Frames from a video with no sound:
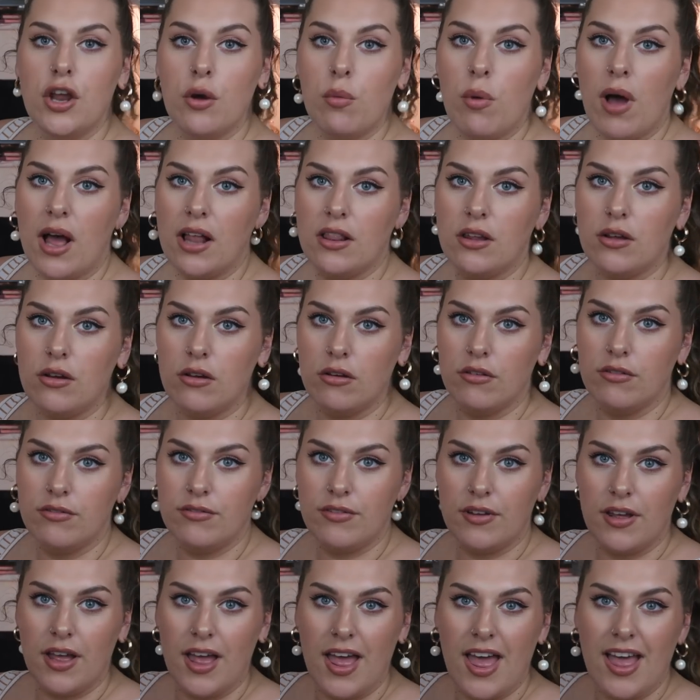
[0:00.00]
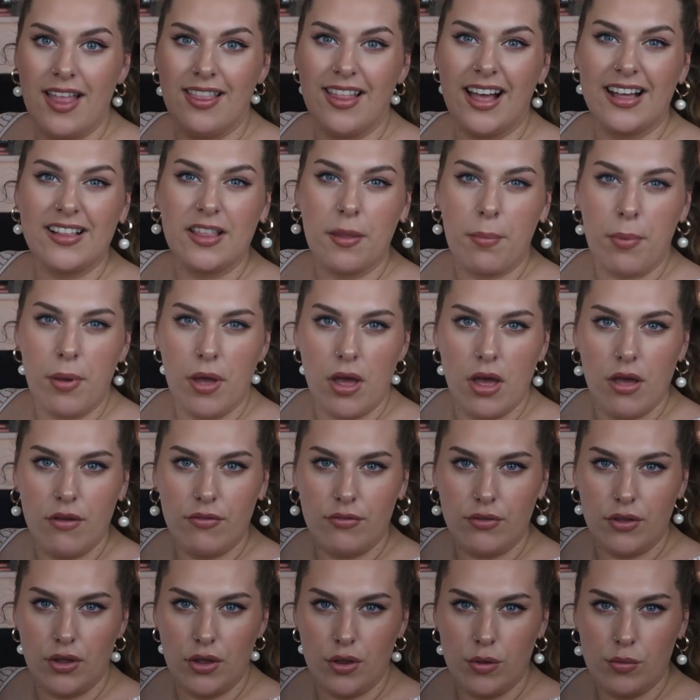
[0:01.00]
know what I love? Like the
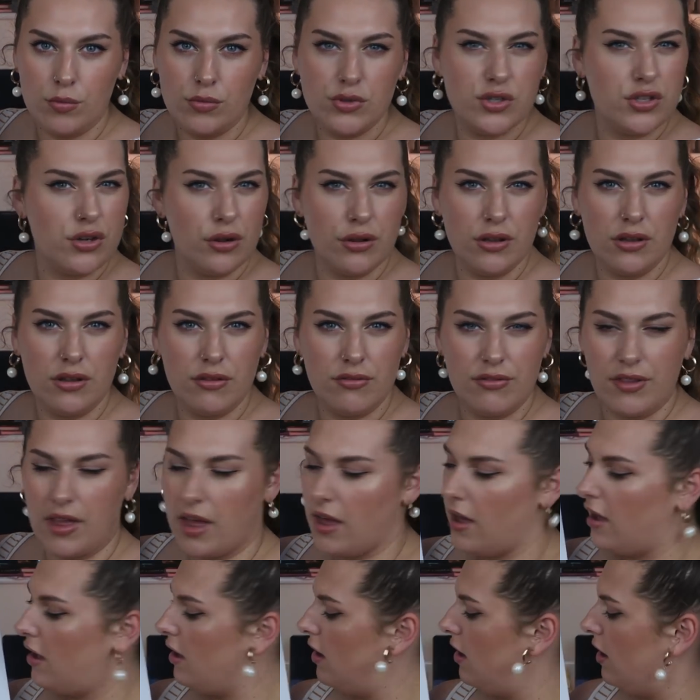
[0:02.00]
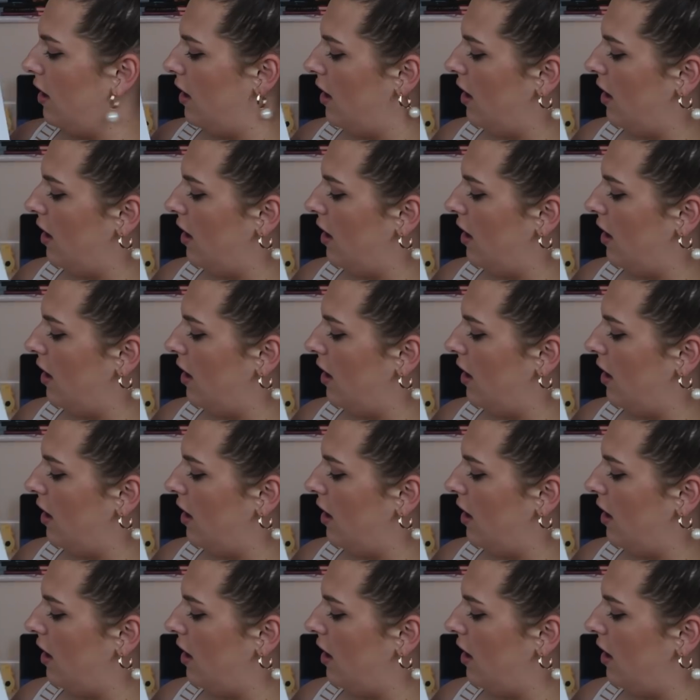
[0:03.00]
perfumes. Don't you love that?